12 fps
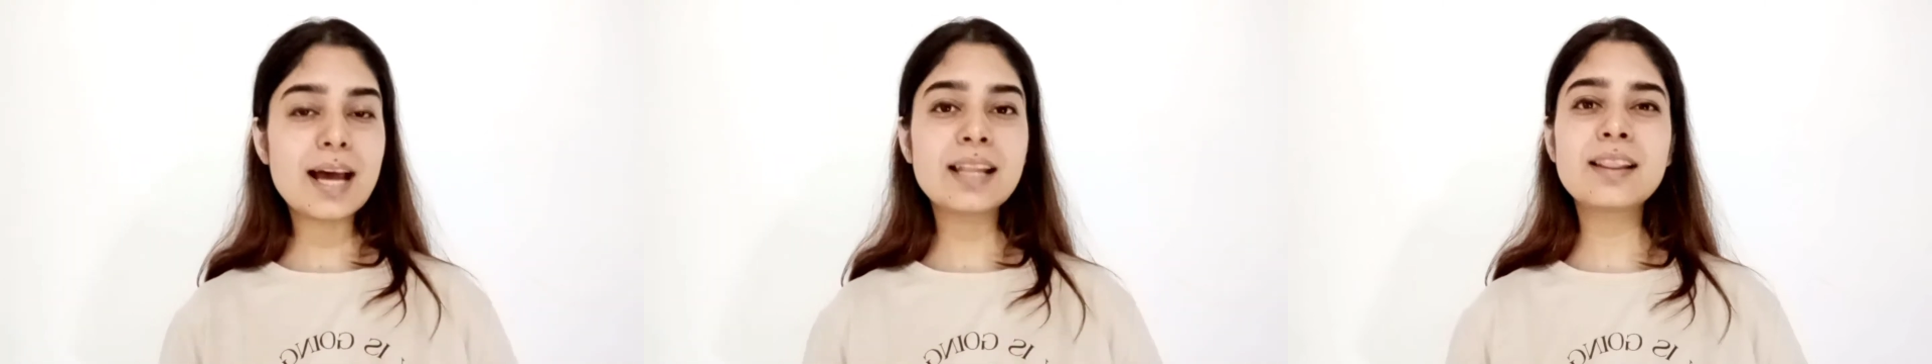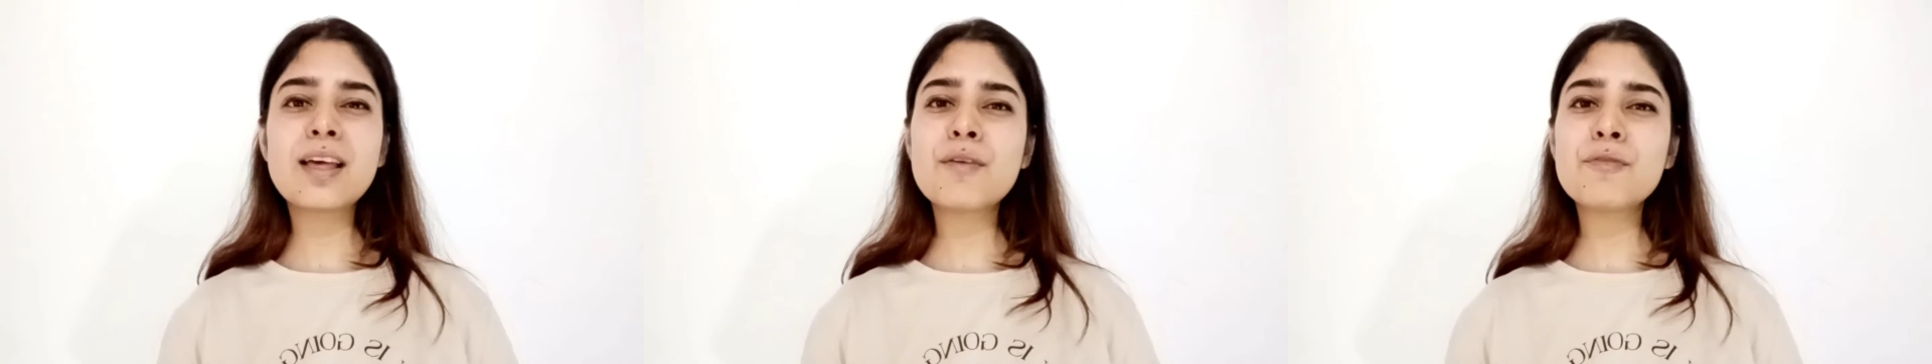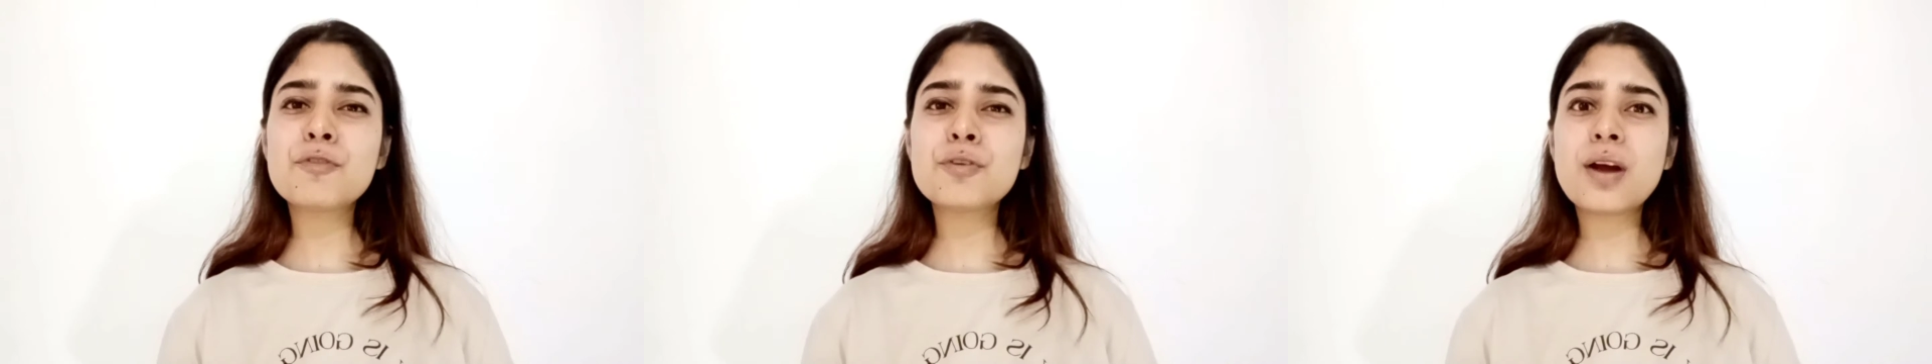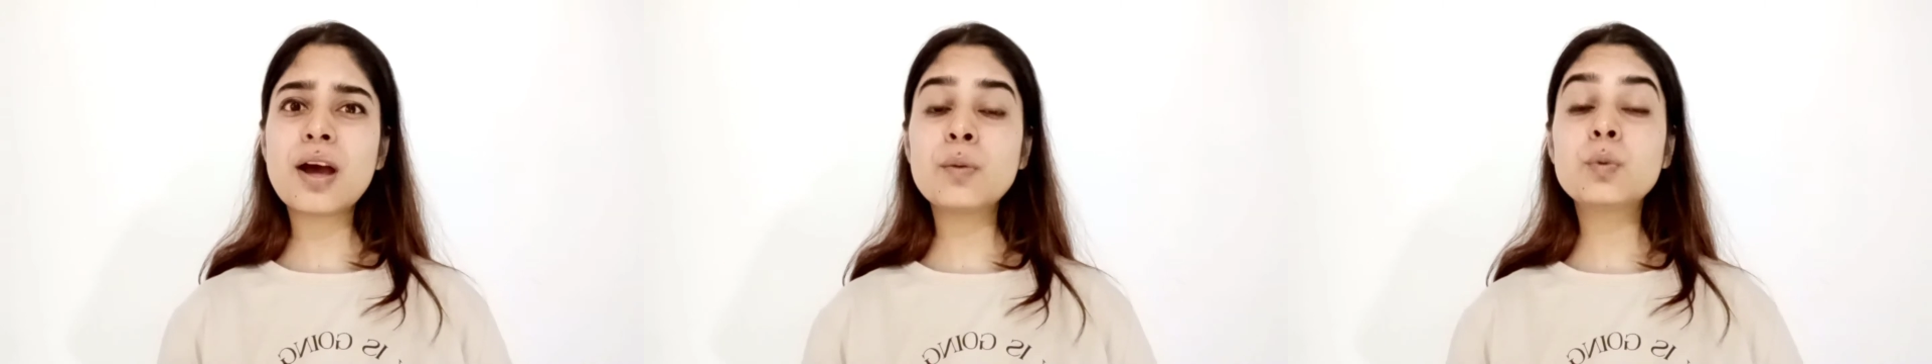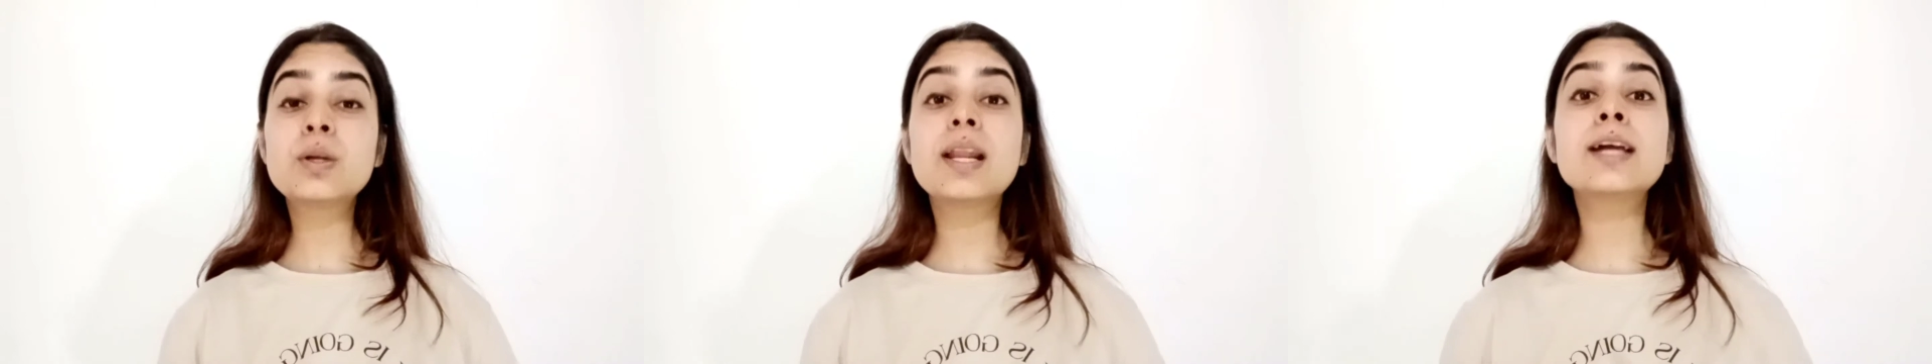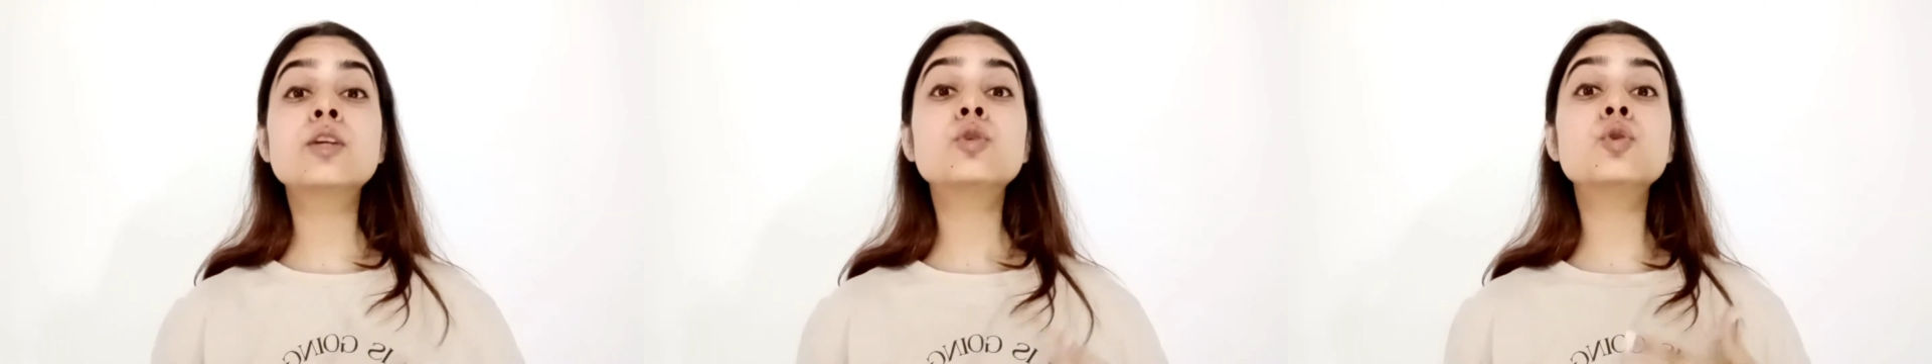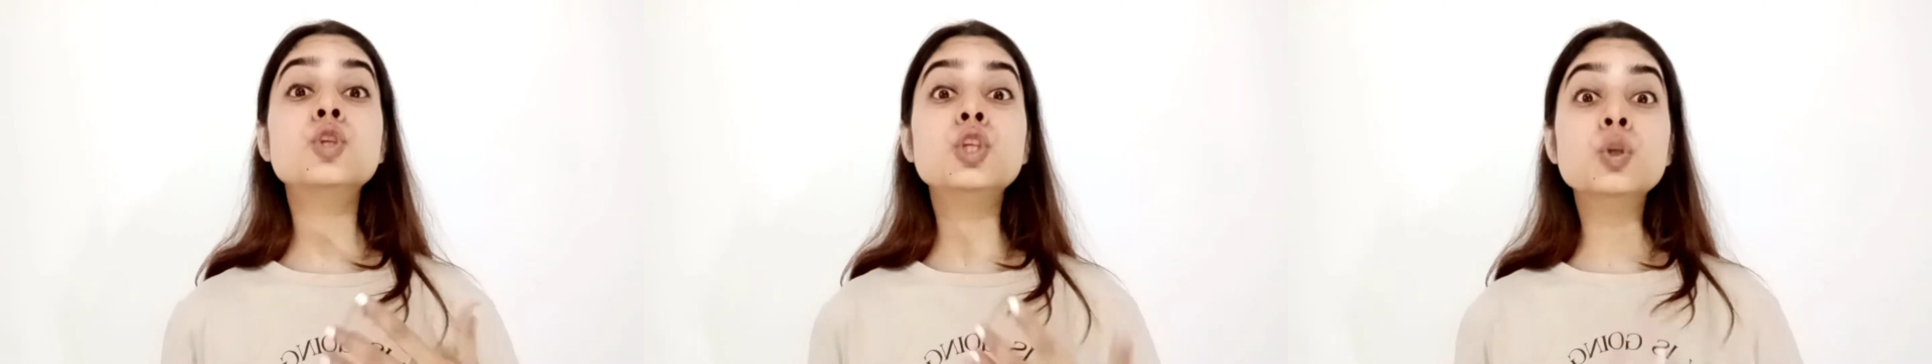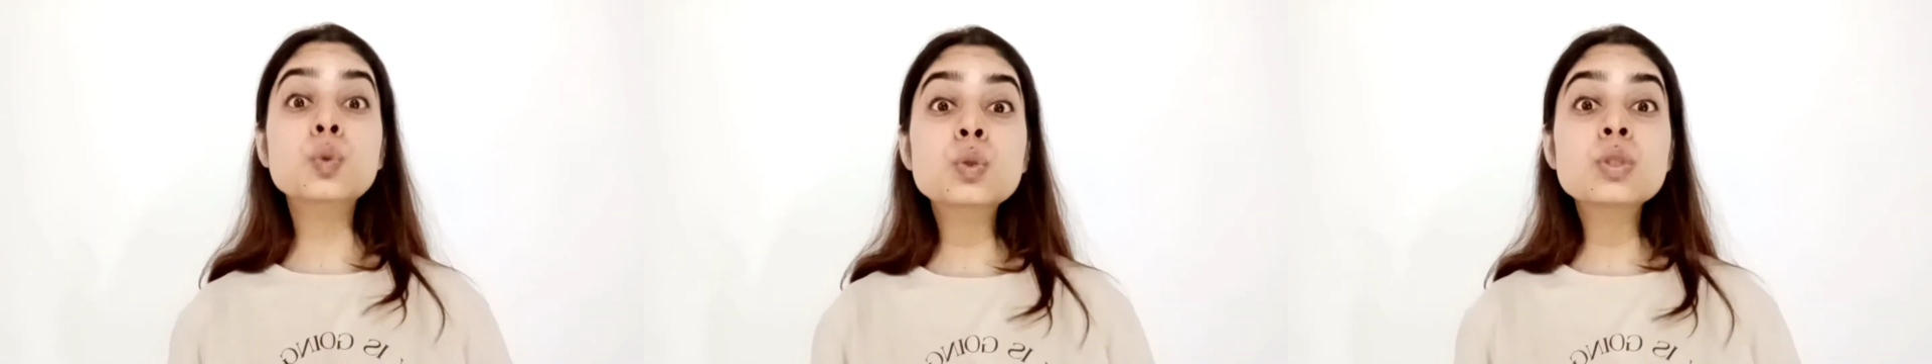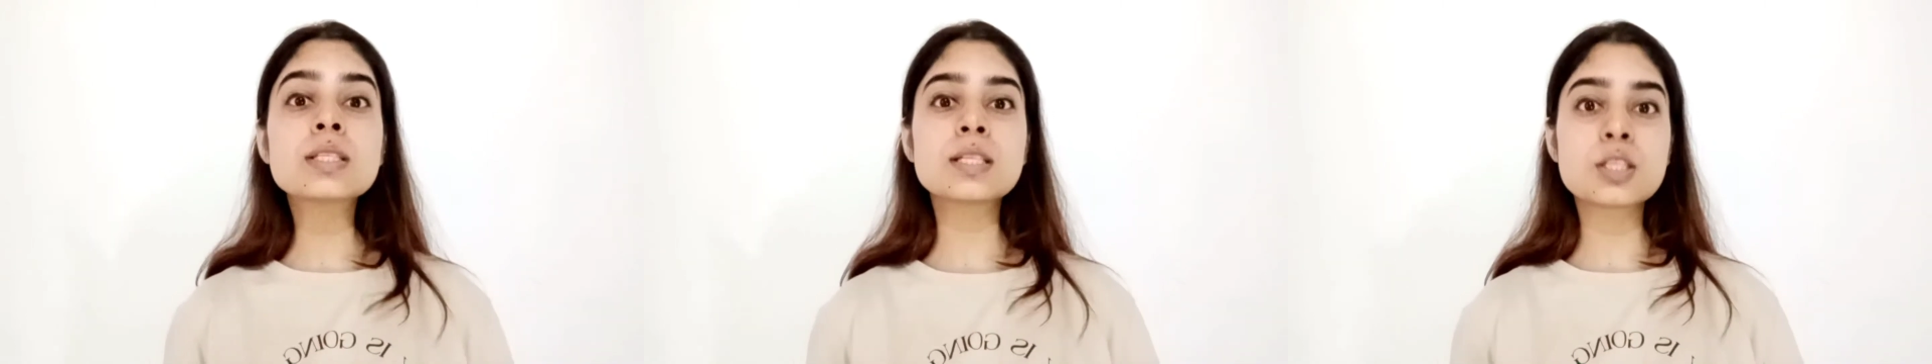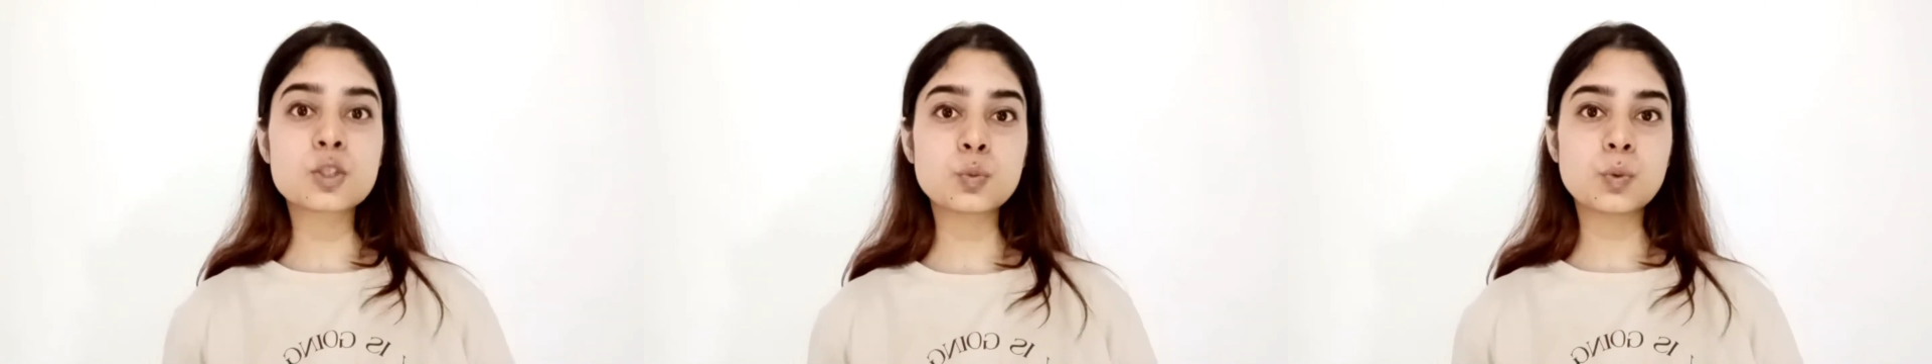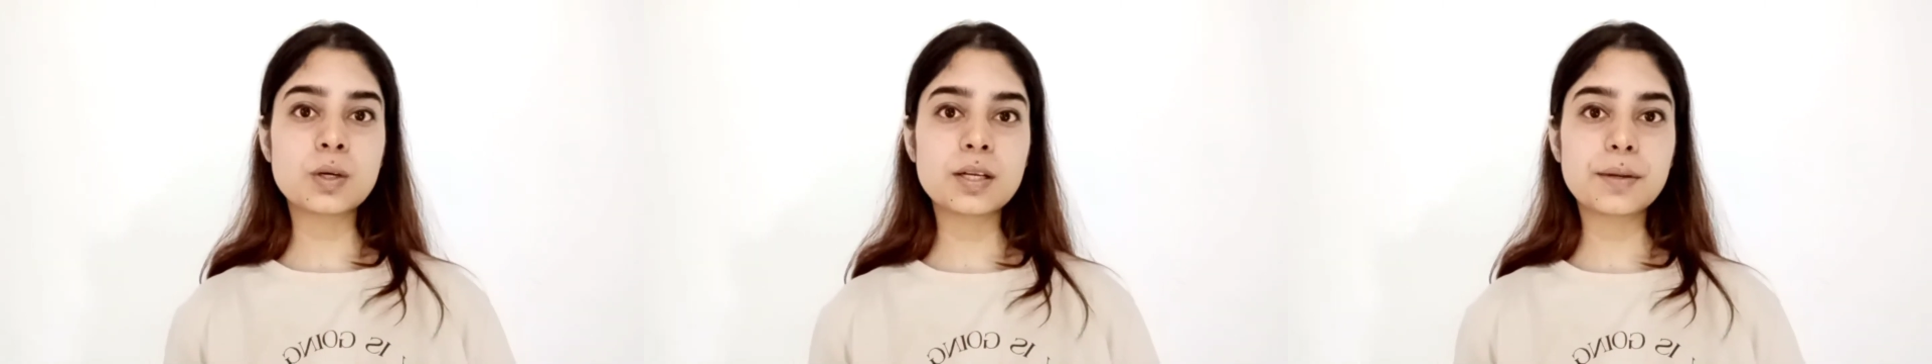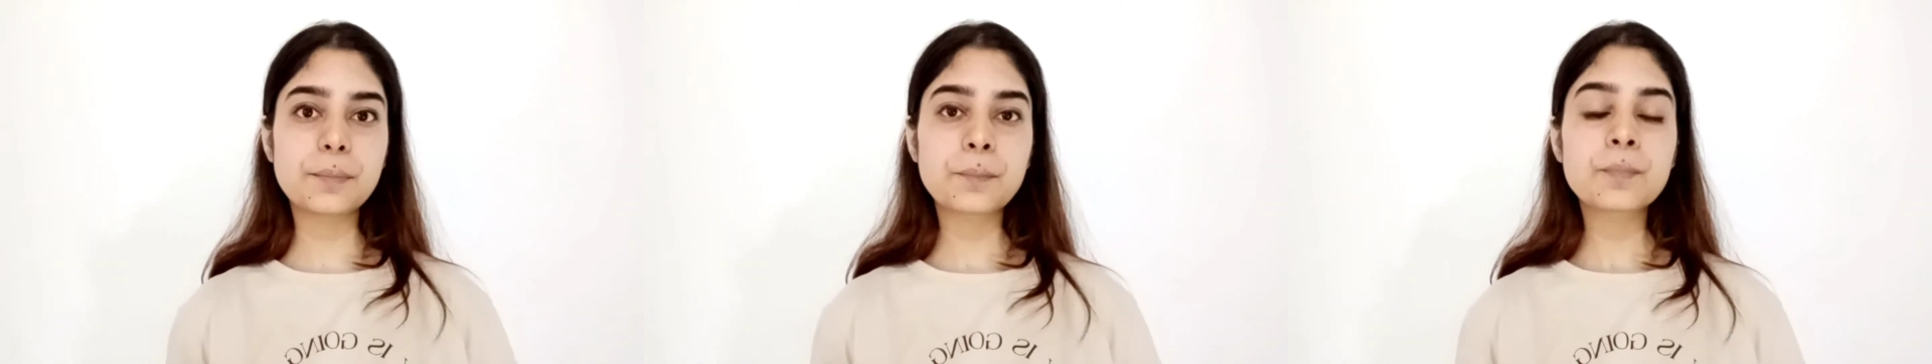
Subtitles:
and therefore I would like to use this word.